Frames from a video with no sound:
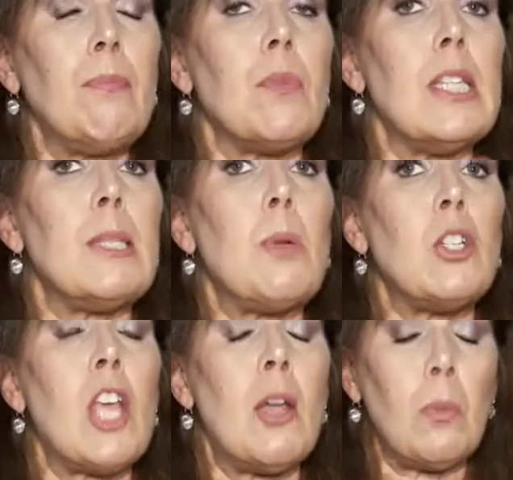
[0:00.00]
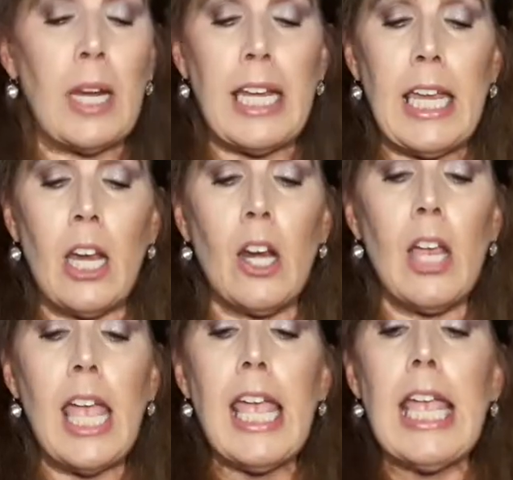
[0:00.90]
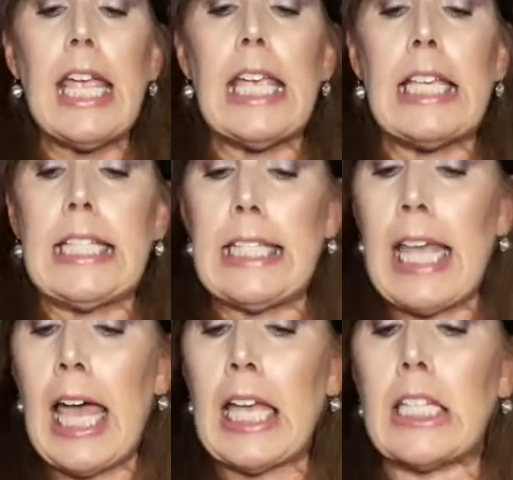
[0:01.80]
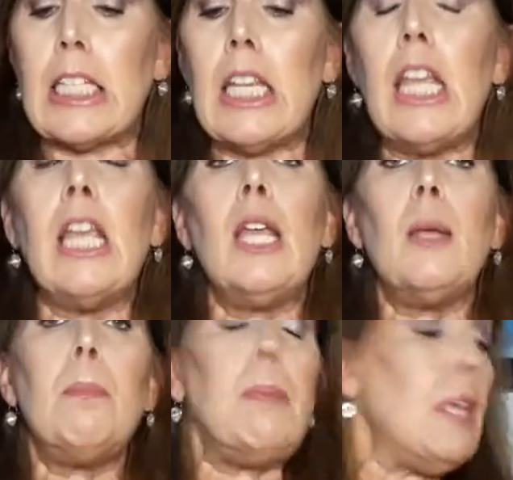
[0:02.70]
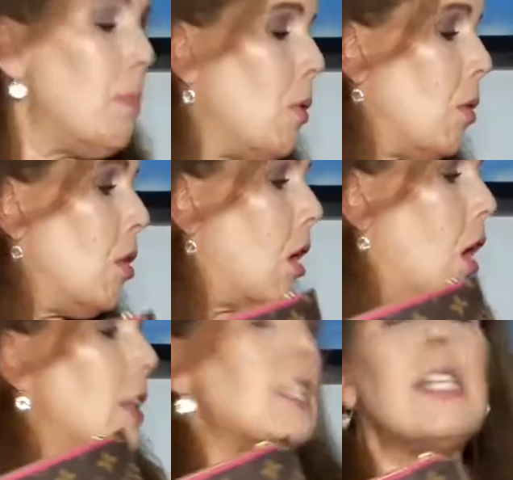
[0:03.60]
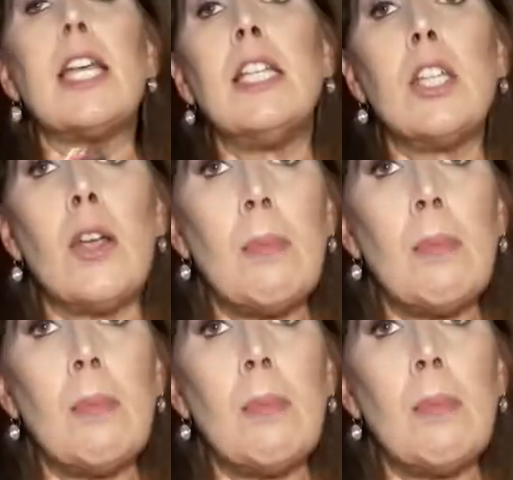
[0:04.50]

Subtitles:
this Pochette right here, is that people on the secondary